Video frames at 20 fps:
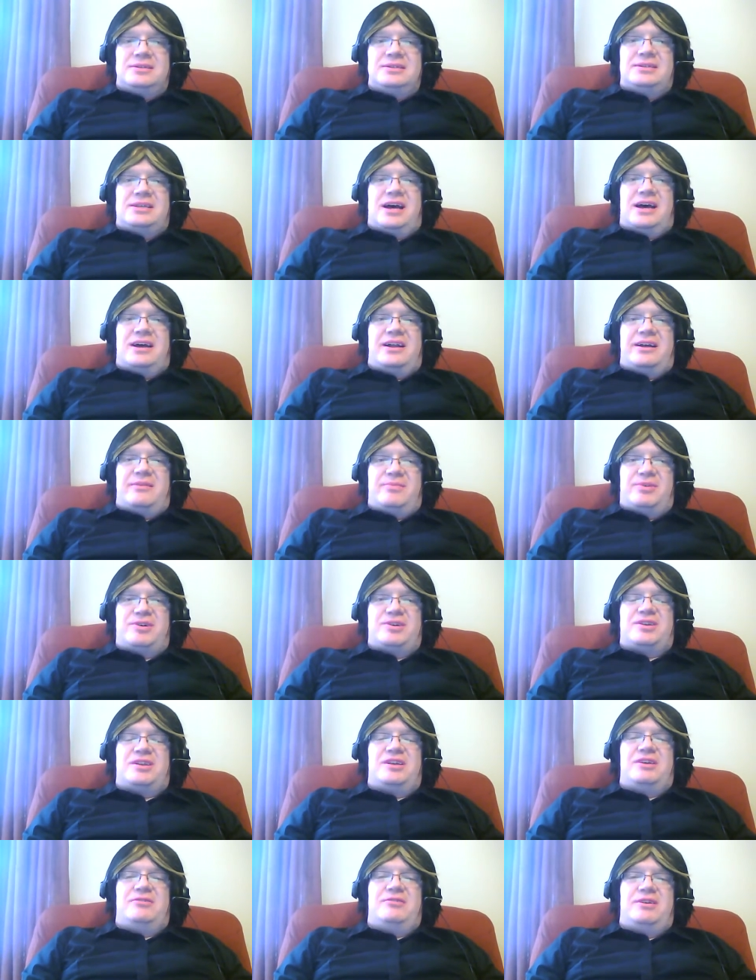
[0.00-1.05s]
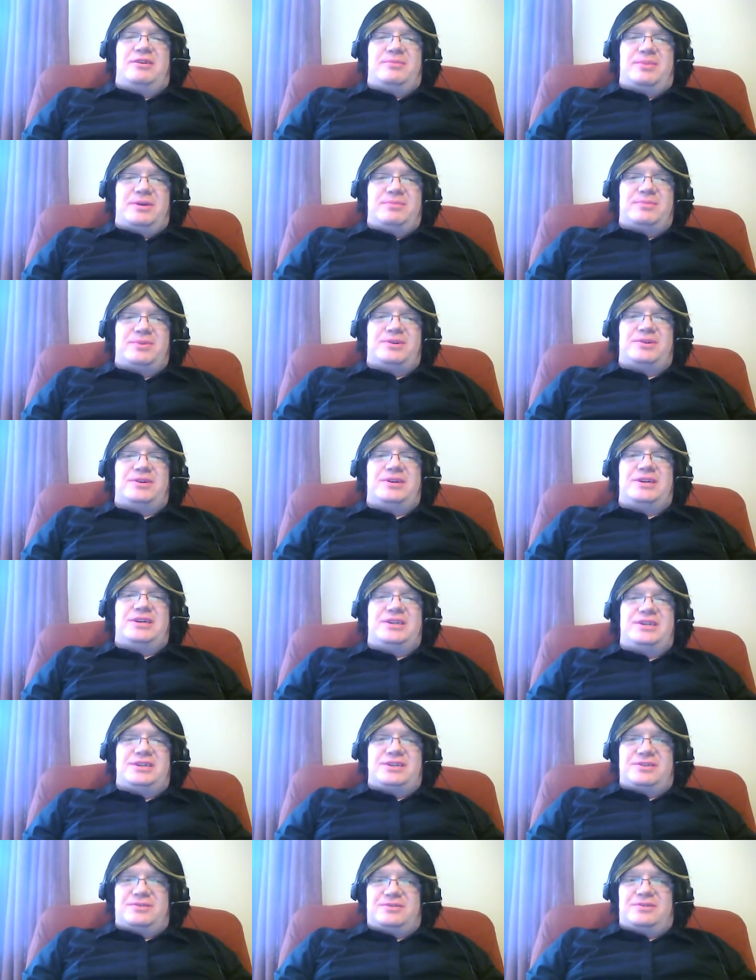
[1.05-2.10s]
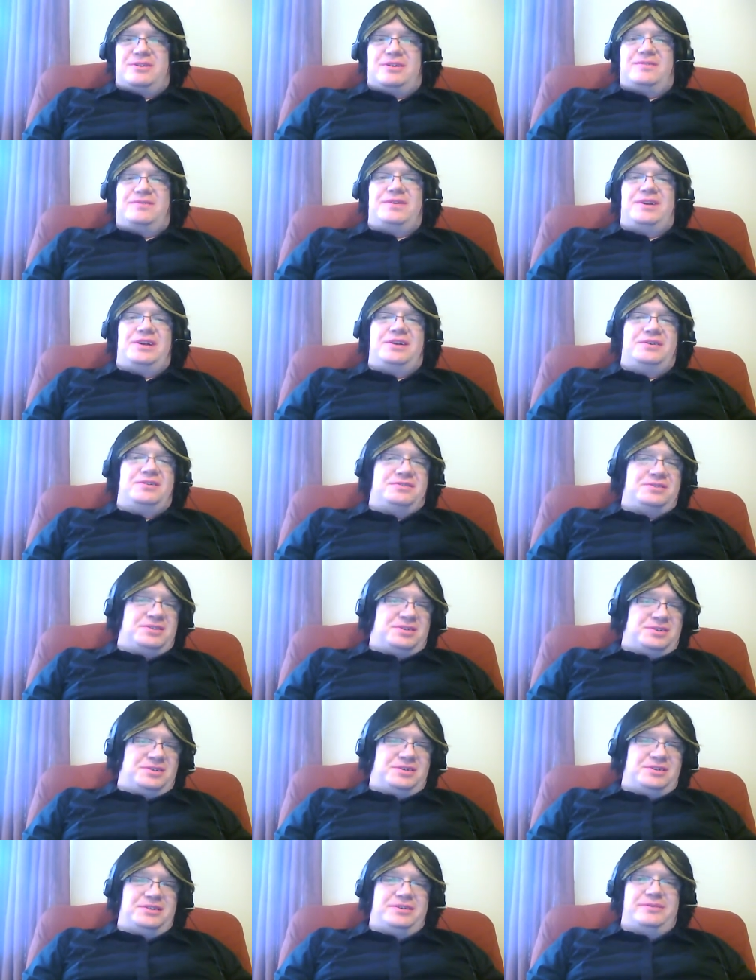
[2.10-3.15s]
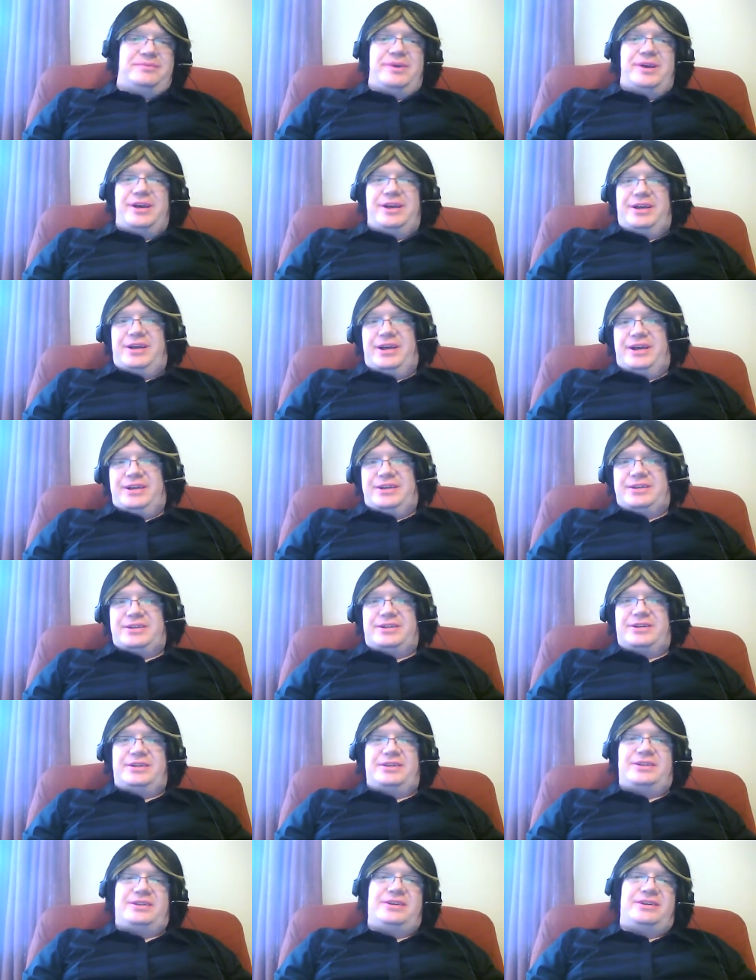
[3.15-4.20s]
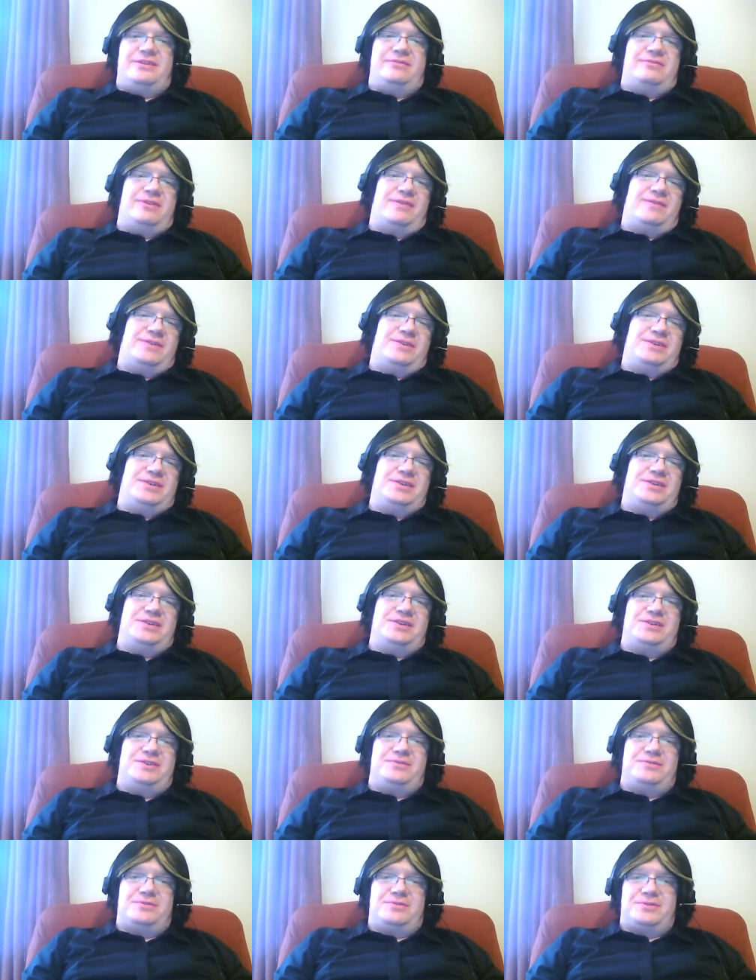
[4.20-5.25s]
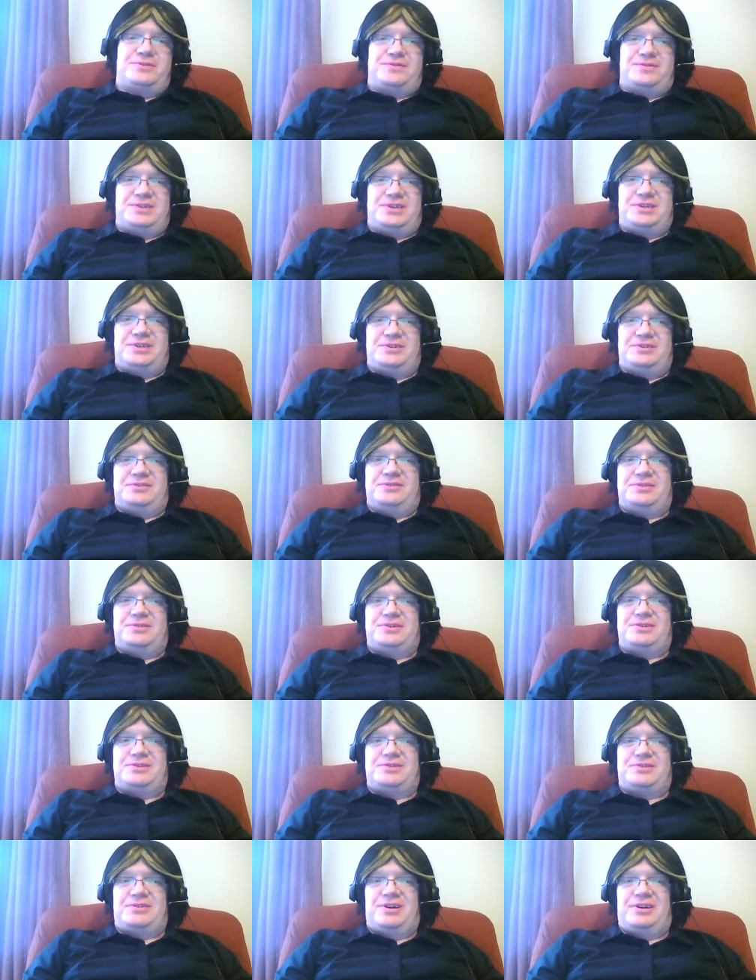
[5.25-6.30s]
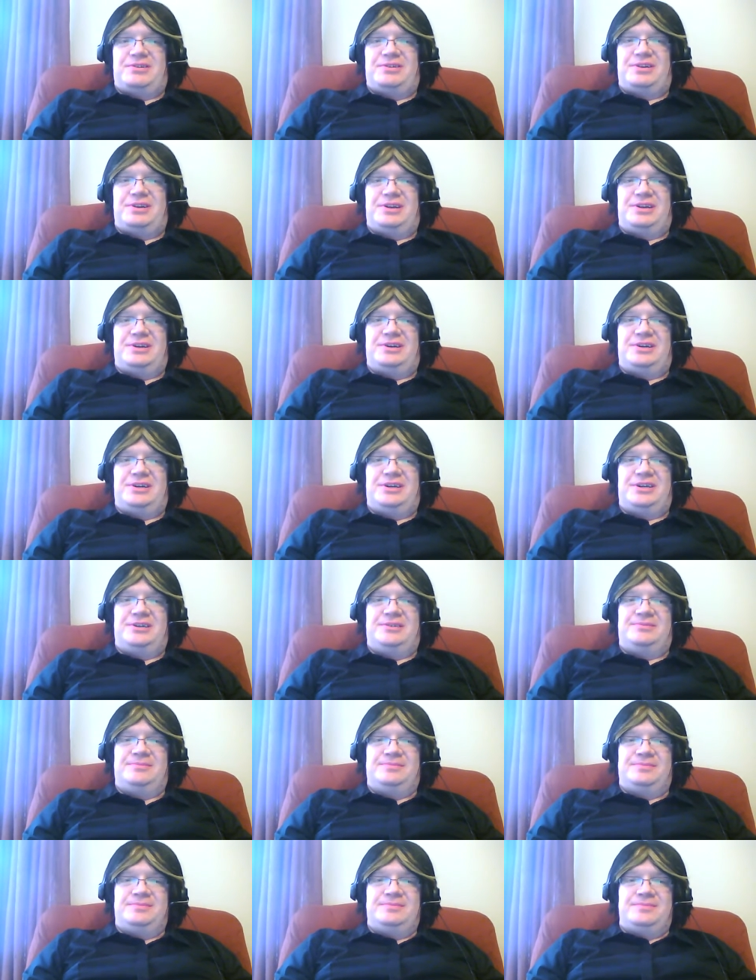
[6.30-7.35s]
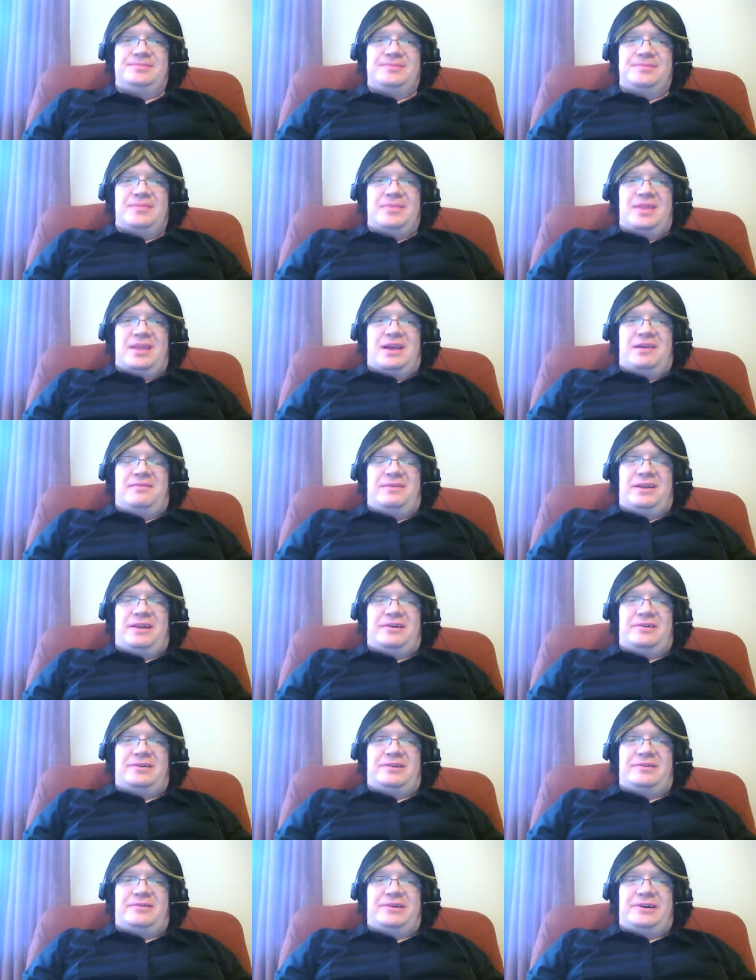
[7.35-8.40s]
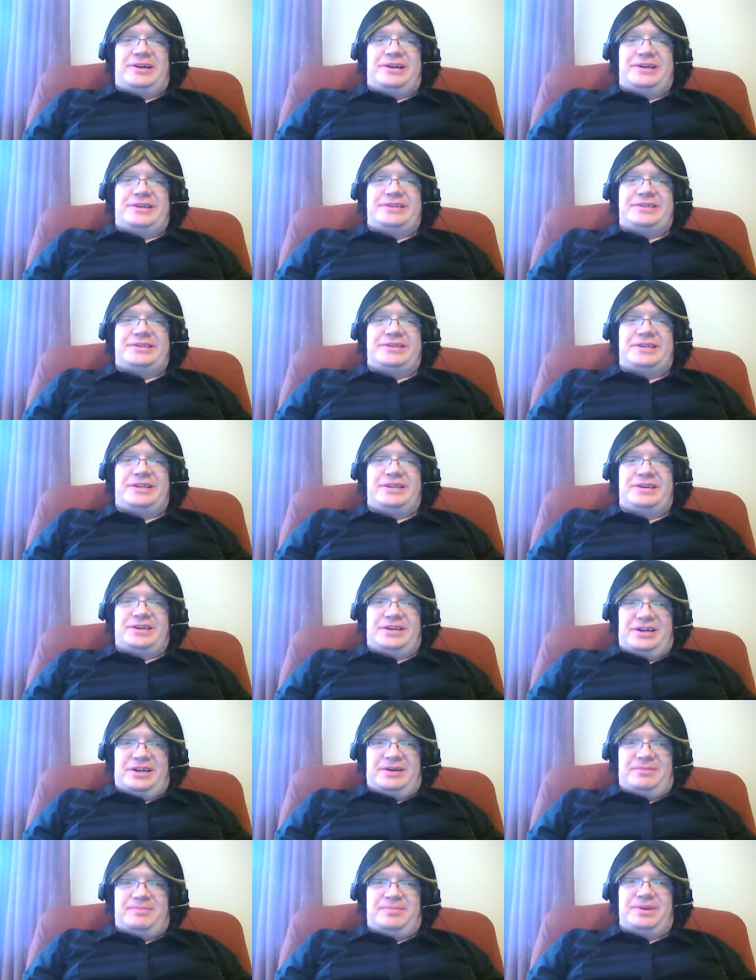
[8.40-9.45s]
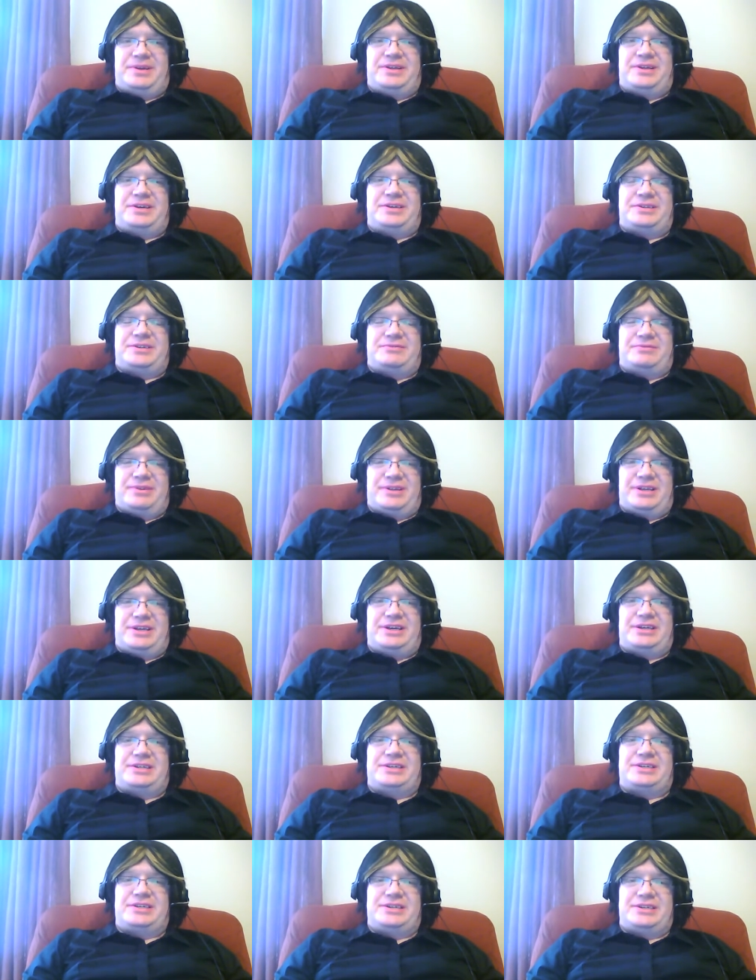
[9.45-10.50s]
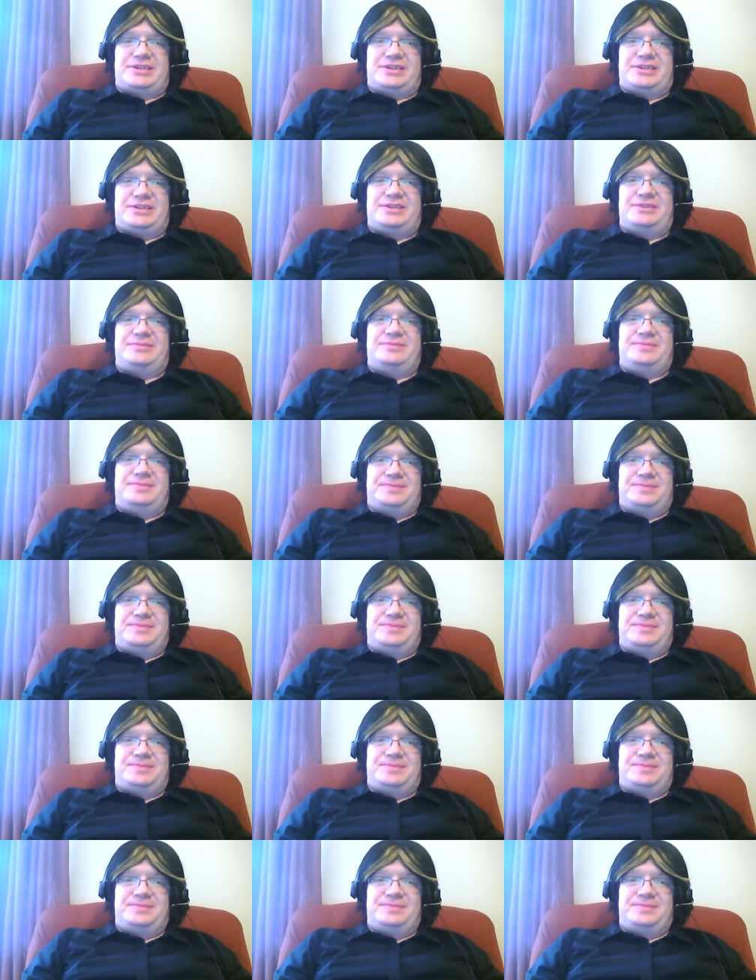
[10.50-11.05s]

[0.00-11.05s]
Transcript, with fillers: town I mostly remember is Orofino, so you may occasionally see references to Orofino or the surrounding area. If you don't know where it is, look it up. It does really exist.